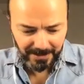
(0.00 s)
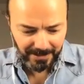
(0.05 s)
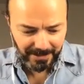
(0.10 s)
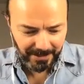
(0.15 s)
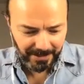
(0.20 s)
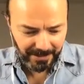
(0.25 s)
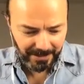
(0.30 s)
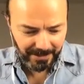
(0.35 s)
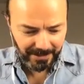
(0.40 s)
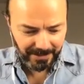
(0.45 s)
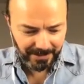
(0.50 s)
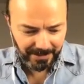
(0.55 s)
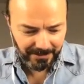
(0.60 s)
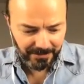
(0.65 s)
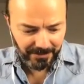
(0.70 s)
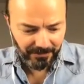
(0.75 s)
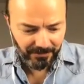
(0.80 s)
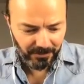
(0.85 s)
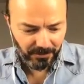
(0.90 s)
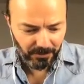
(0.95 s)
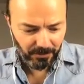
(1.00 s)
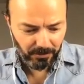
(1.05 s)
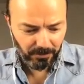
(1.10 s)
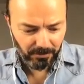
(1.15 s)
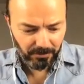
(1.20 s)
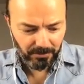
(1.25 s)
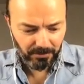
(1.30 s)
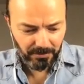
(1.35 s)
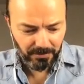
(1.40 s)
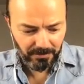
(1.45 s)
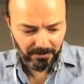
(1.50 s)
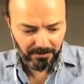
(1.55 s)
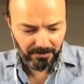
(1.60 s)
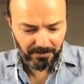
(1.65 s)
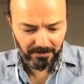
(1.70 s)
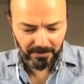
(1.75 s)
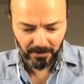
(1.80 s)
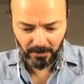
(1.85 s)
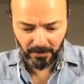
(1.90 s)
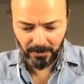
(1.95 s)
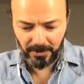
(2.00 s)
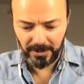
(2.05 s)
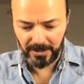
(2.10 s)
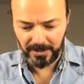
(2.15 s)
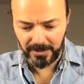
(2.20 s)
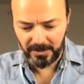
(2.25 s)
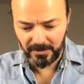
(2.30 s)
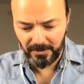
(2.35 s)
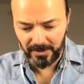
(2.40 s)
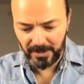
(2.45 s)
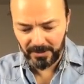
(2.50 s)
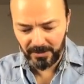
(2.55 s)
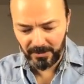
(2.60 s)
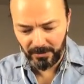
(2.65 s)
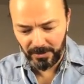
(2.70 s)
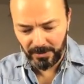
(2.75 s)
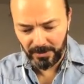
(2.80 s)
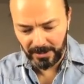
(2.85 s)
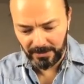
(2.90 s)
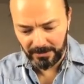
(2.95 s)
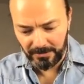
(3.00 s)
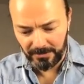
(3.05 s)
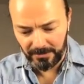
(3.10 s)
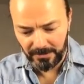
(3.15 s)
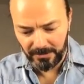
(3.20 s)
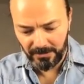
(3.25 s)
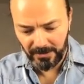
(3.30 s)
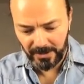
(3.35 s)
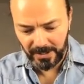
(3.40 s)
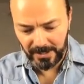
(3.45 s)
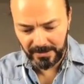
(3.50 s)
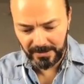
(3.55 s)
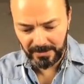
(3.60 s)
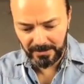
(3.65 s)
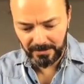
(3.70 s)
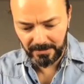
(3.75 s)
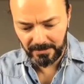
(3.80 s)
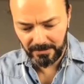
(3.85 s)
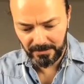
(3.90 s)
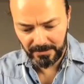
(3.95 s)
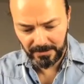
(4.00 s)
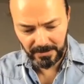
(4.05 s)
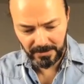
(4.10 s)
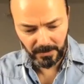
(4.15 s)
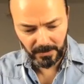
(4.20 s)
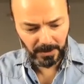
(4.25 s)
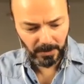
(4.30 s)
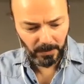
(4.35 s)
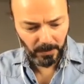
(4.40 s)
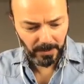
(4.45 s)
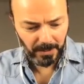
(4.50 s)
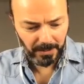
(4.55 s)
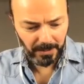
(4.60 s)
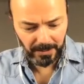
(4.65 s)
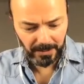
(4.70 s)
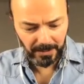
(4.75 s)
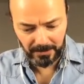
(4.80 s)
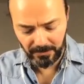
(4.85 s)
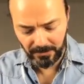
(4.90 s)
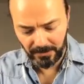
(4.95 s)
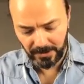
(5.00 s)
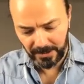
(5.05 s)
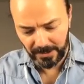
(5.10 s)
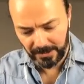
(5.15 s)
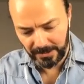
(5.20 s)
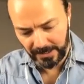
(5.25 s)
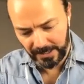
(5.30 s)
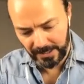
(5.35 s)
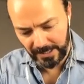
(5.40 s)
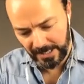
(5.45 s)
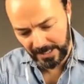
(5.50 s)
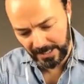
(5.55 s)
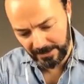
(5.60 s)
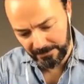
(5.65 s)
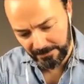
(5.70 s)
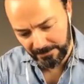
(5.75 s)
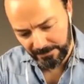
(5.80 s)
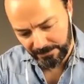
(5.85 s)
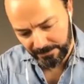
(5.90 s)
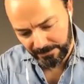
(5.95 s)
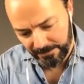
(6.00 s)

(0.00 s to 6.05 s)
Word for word: And if you don't think it's right, you can erase it straight away and write it again